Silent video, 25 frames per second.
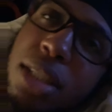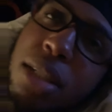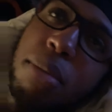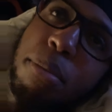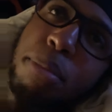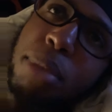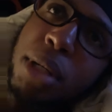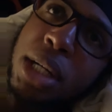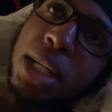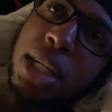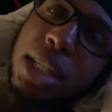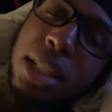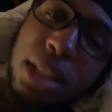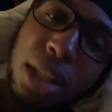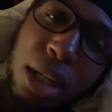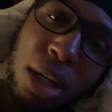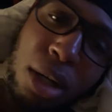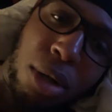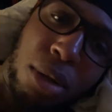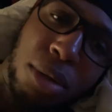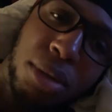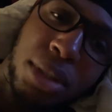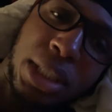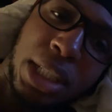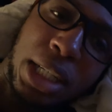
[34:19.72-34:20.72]
But the
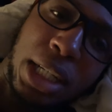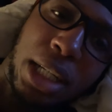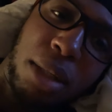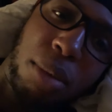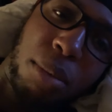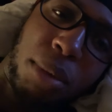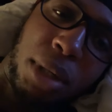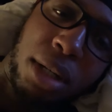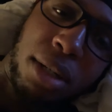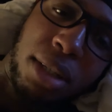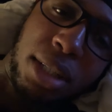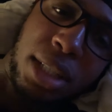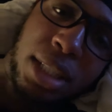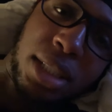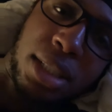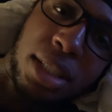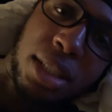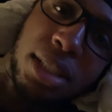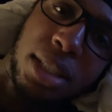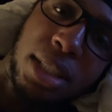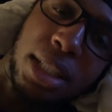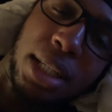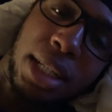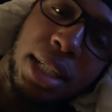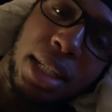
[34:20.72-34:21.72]
whole time while Issa's
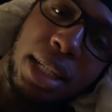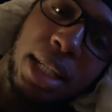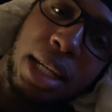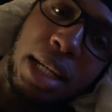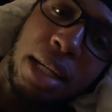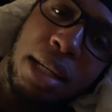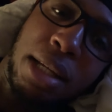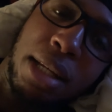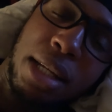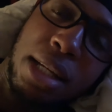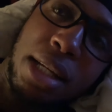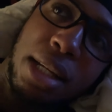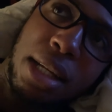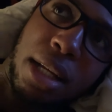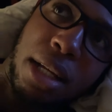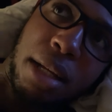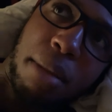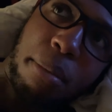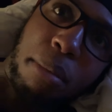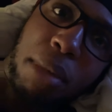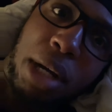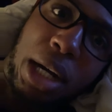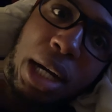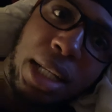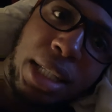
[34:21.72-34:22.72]
saying that,
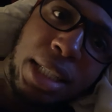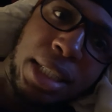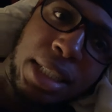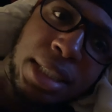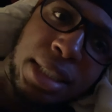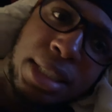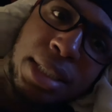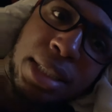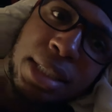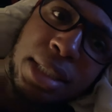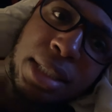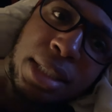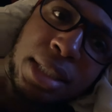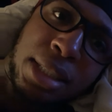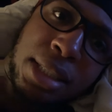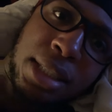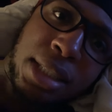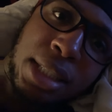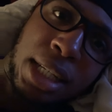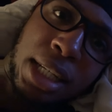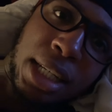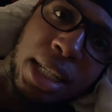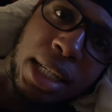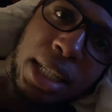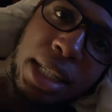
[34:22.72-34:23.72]
Molly's just
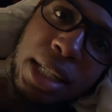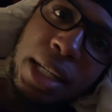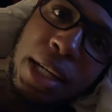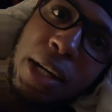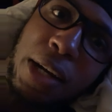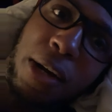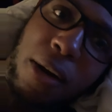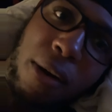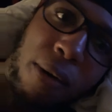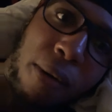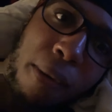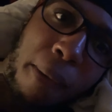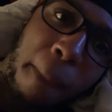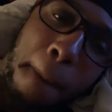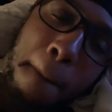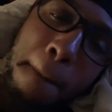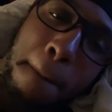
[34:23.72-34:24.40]
checking out